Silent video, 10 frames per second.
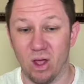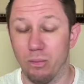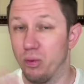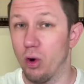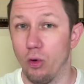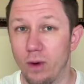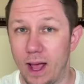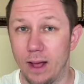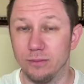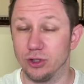
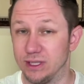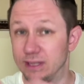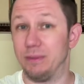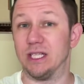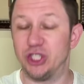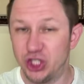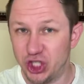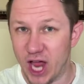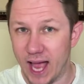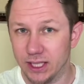programs, stimulus
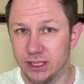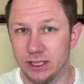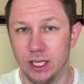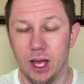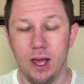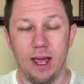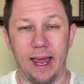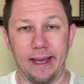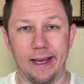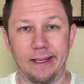checks,
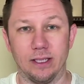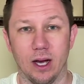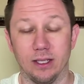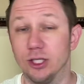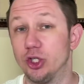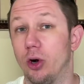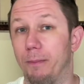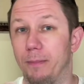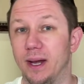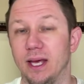and uh, additional
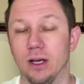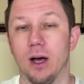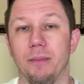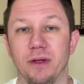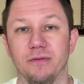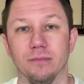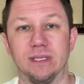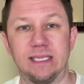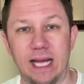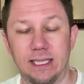money coming from
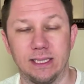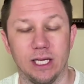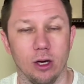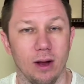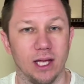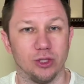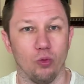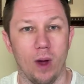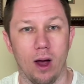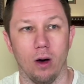states here as
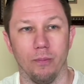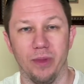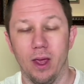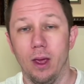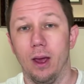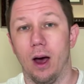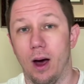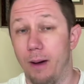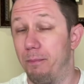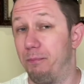well.
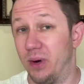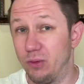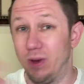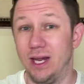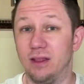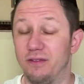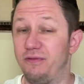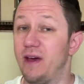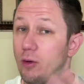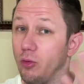Um, but we need the
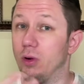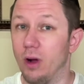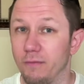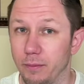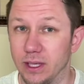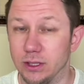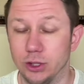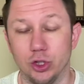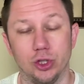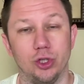federal government
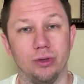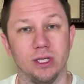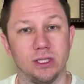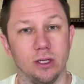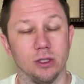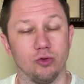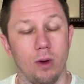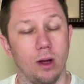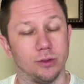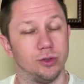to do this here as
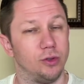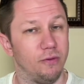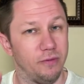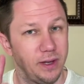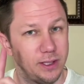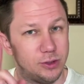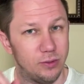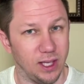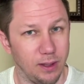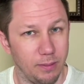well. So don't forget
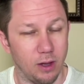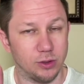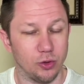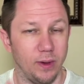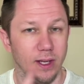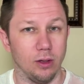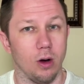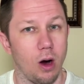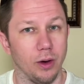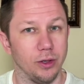to email, tweet, and
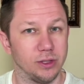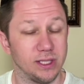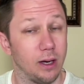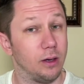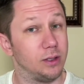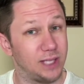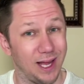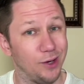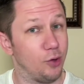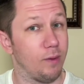call your senators
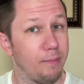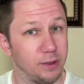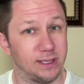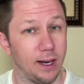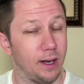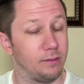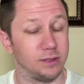and your representatives